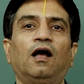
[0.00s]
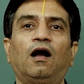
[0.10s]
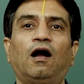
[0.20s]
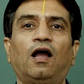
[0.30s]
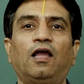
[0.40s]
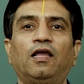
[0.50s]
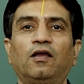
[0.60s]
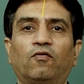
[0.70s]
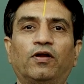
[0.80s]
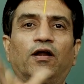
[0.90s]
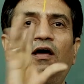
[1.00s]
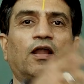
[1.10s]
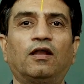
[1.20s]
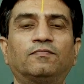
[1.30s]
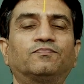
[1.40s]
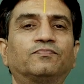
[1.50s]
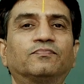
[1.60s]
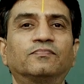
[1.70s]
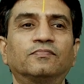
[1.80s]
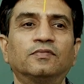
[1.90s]
Hi, one and all.
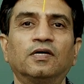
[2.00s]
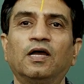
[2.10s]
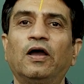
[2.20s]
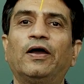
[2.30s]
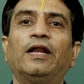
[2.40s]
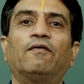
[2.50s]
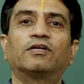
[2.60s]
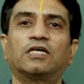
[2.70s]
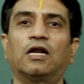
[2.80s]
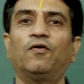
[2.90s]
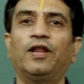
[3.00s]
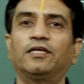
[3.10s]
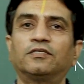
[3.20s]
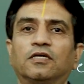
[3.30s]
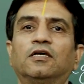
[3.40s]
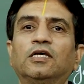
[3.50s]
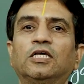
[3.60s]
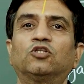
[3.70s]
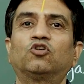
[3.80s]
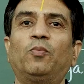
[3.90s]
In our surroundings,
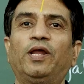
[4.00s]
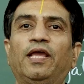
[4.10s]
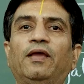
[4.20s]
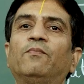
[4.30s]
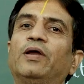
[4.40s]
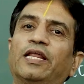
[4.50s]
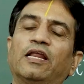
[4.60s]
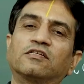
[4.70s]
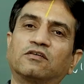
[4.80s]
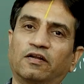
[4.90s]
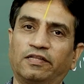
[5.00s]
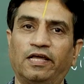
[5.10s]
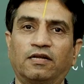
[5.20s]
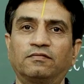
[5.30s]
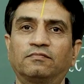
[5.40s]
so many materials are there.